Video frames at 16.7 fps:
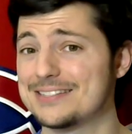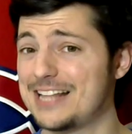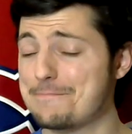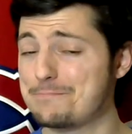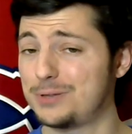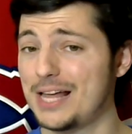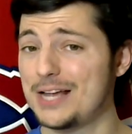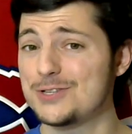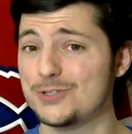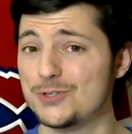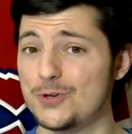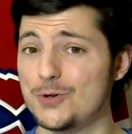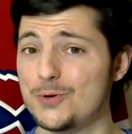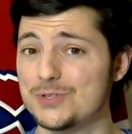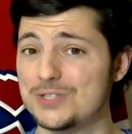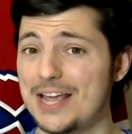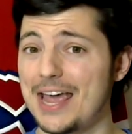they play
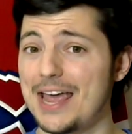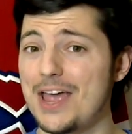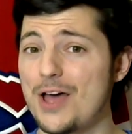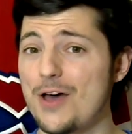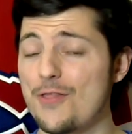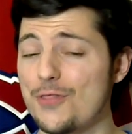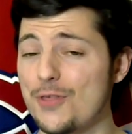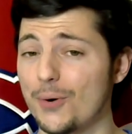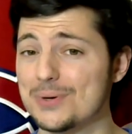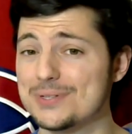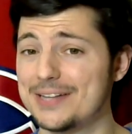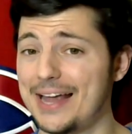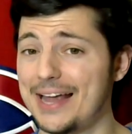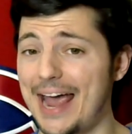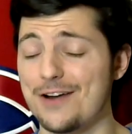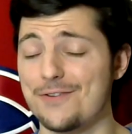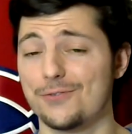Tuesday,
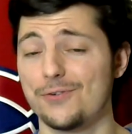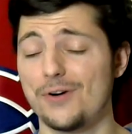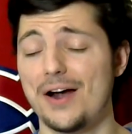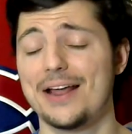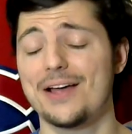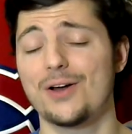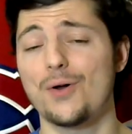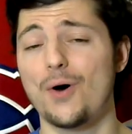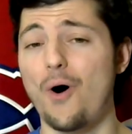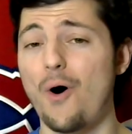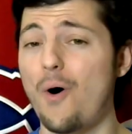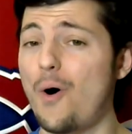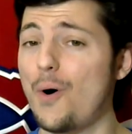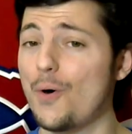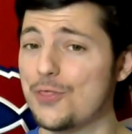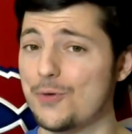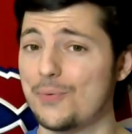Thursday, and Friday on
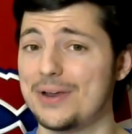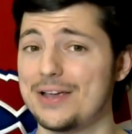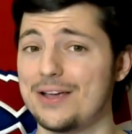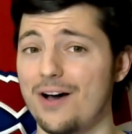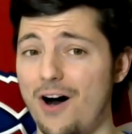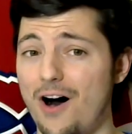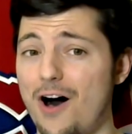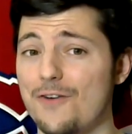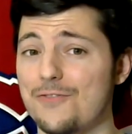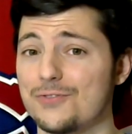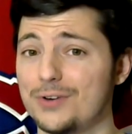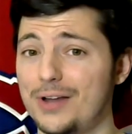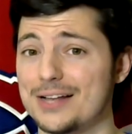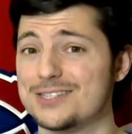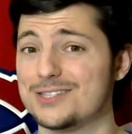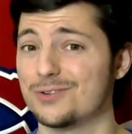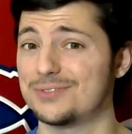all three off
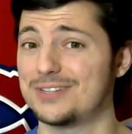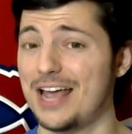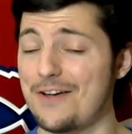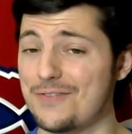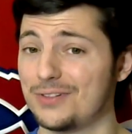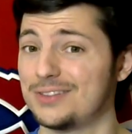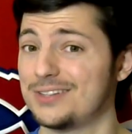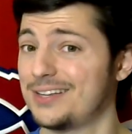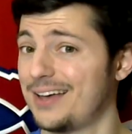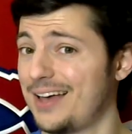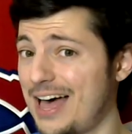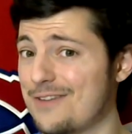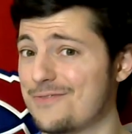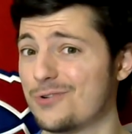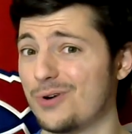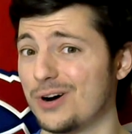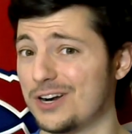nights. So definitely I
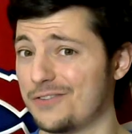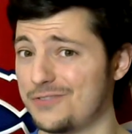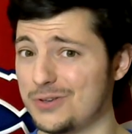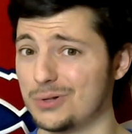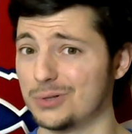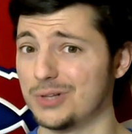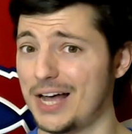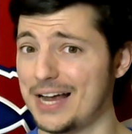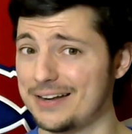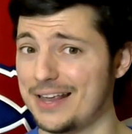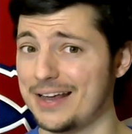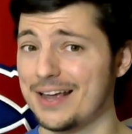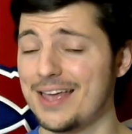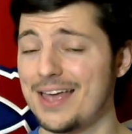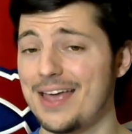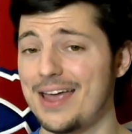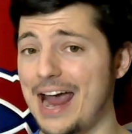have quite a few
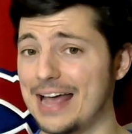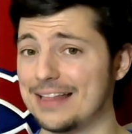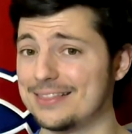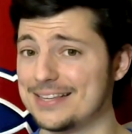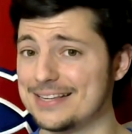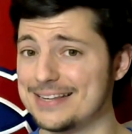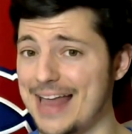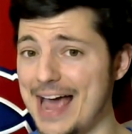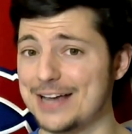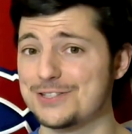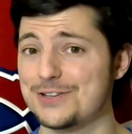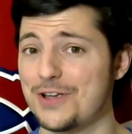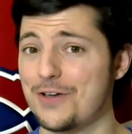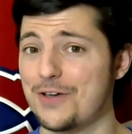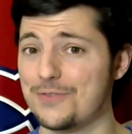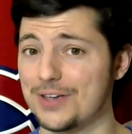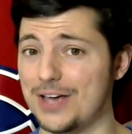Lightning in the next
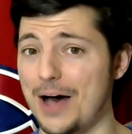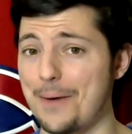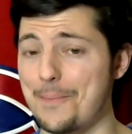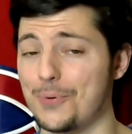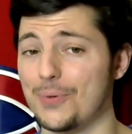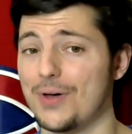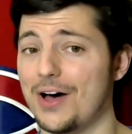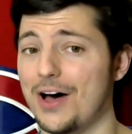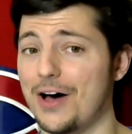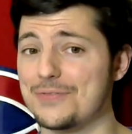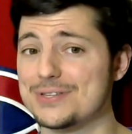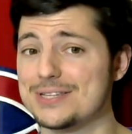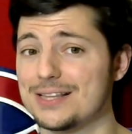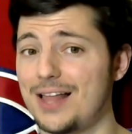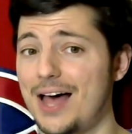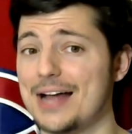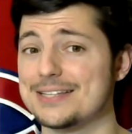couple of
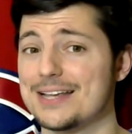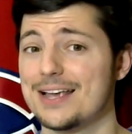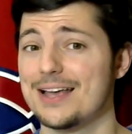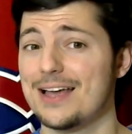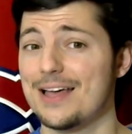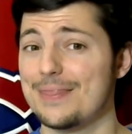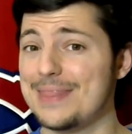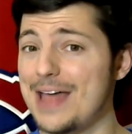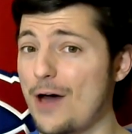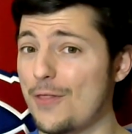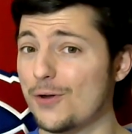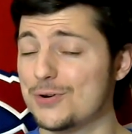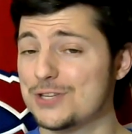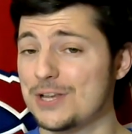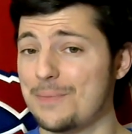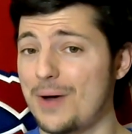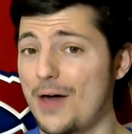slides. Now, there are
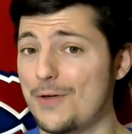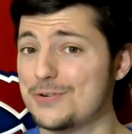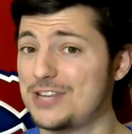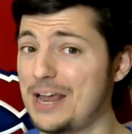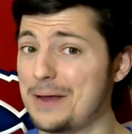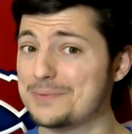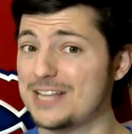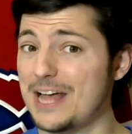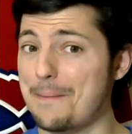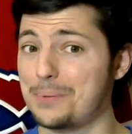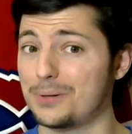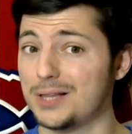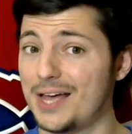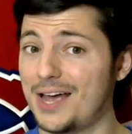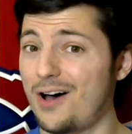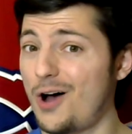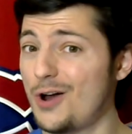some other teams that
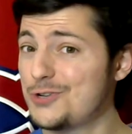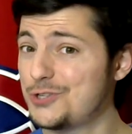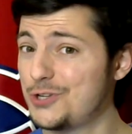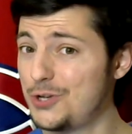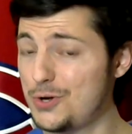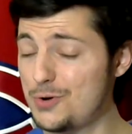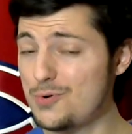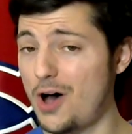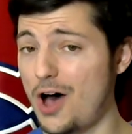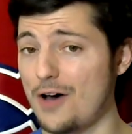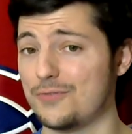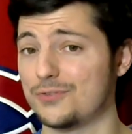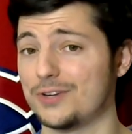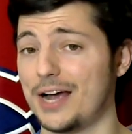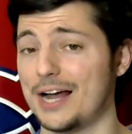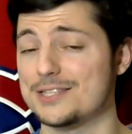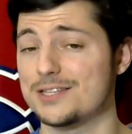play on two off
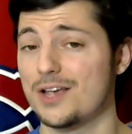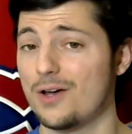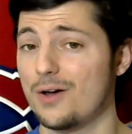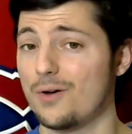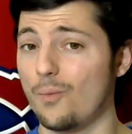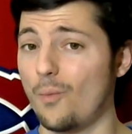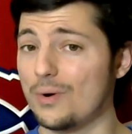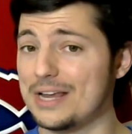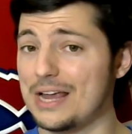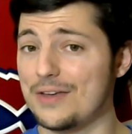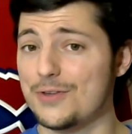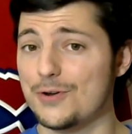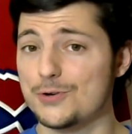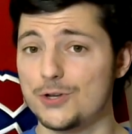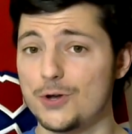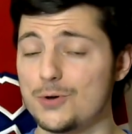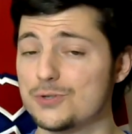nights, either
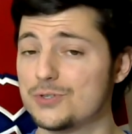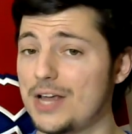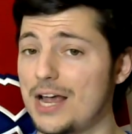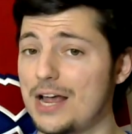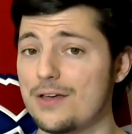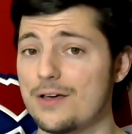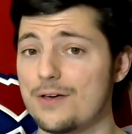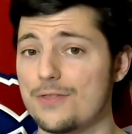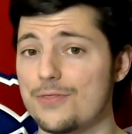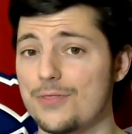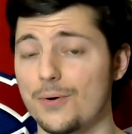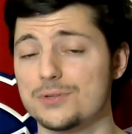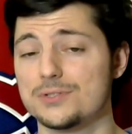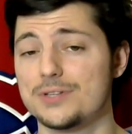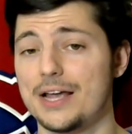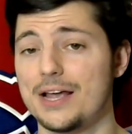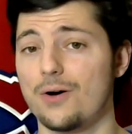Tuesday,
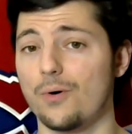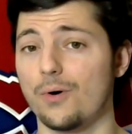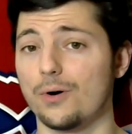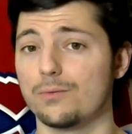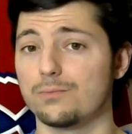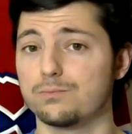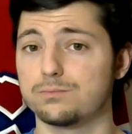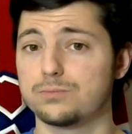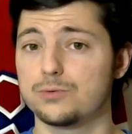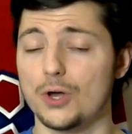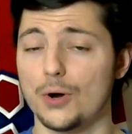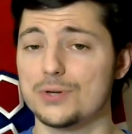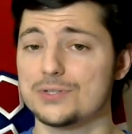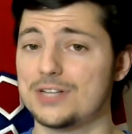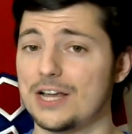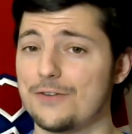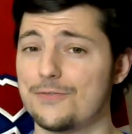Thursday, or
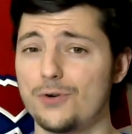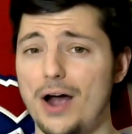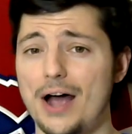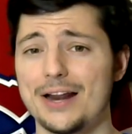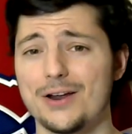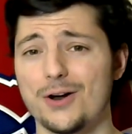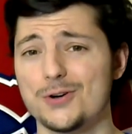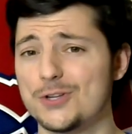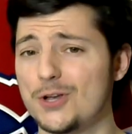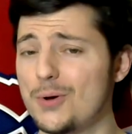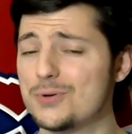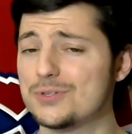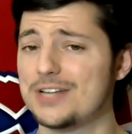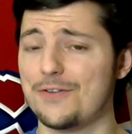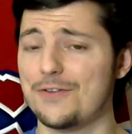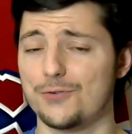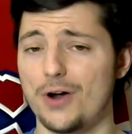Thursday, Friday, or
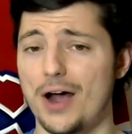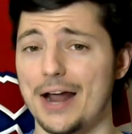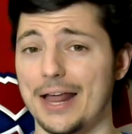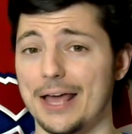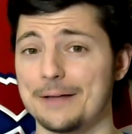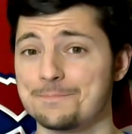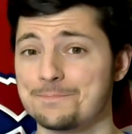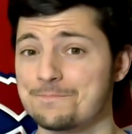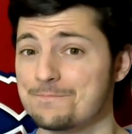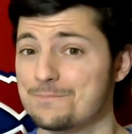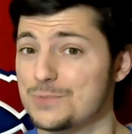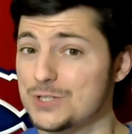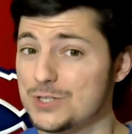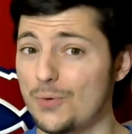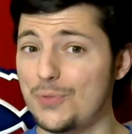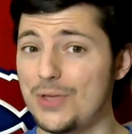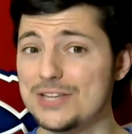Tuesday, Friday.
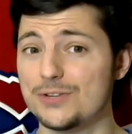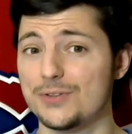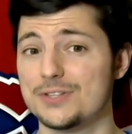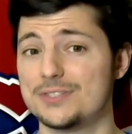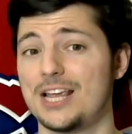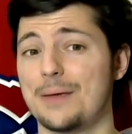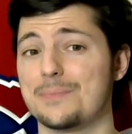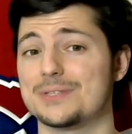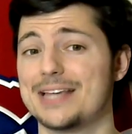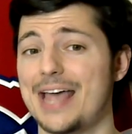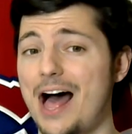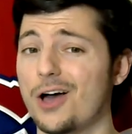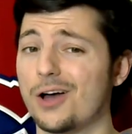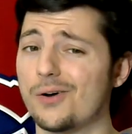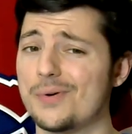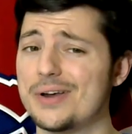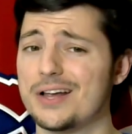So these are the teams:
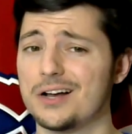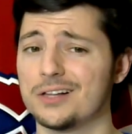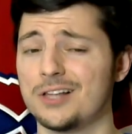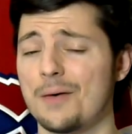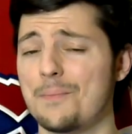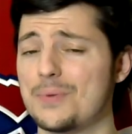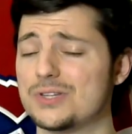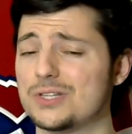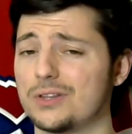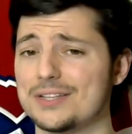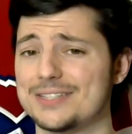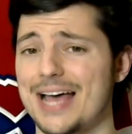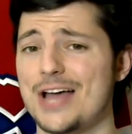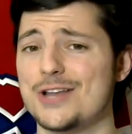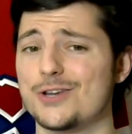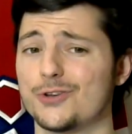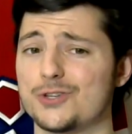Calgary, Columbus, Los
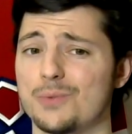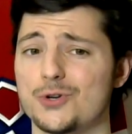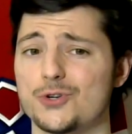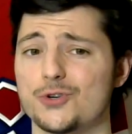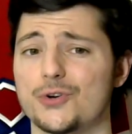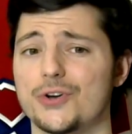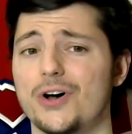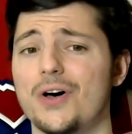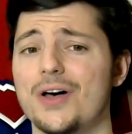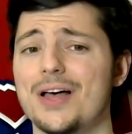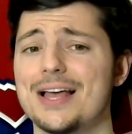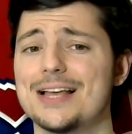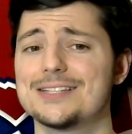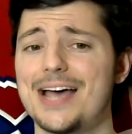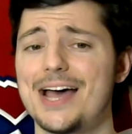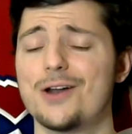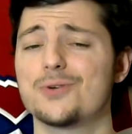Angeles, Montreal,
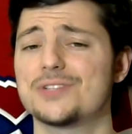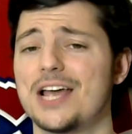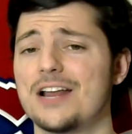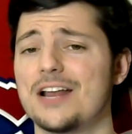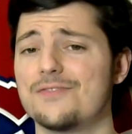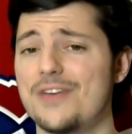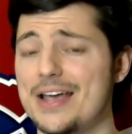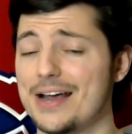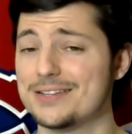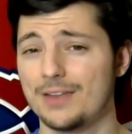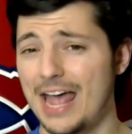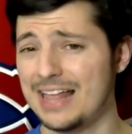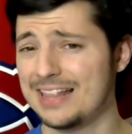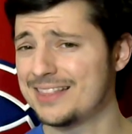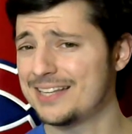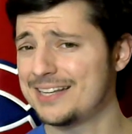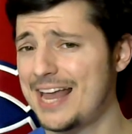San Jose, and Vegas.
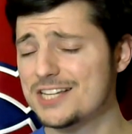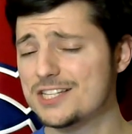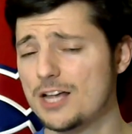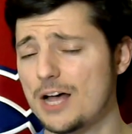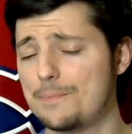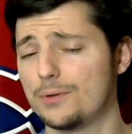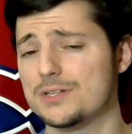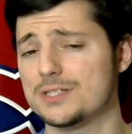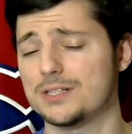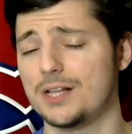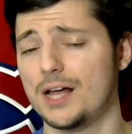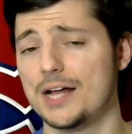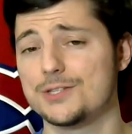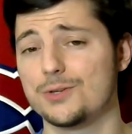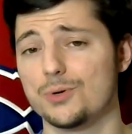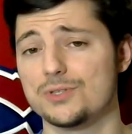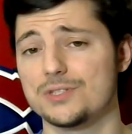And in the next couple of
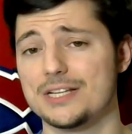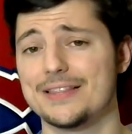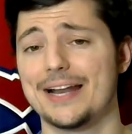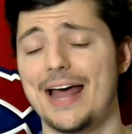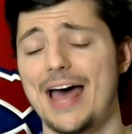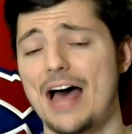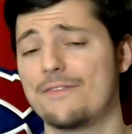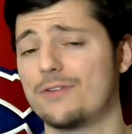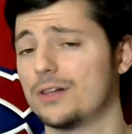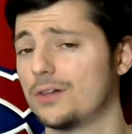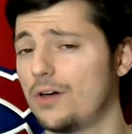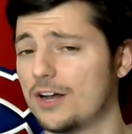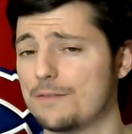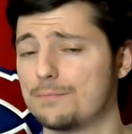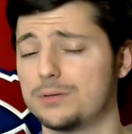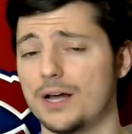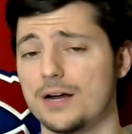slides, you'll see that I have a lot
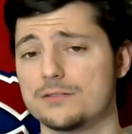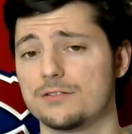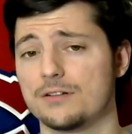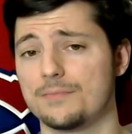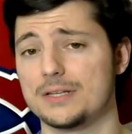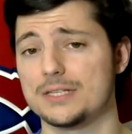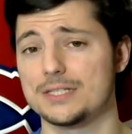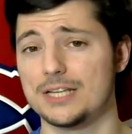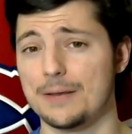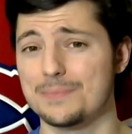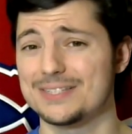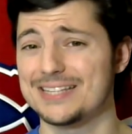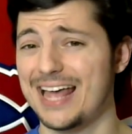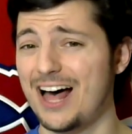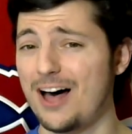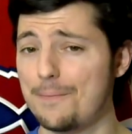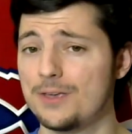of players from these teams
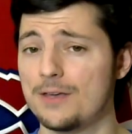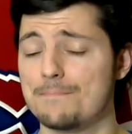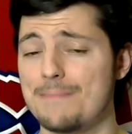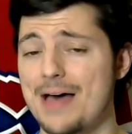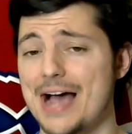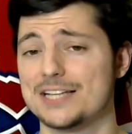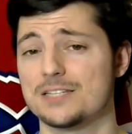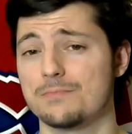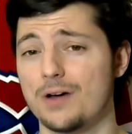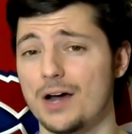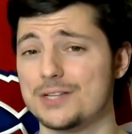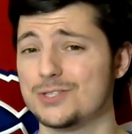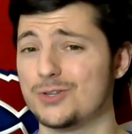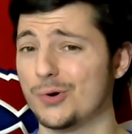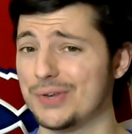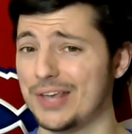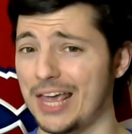to help you maximize
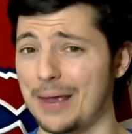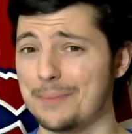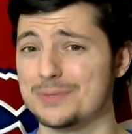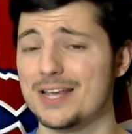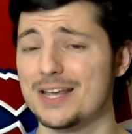your games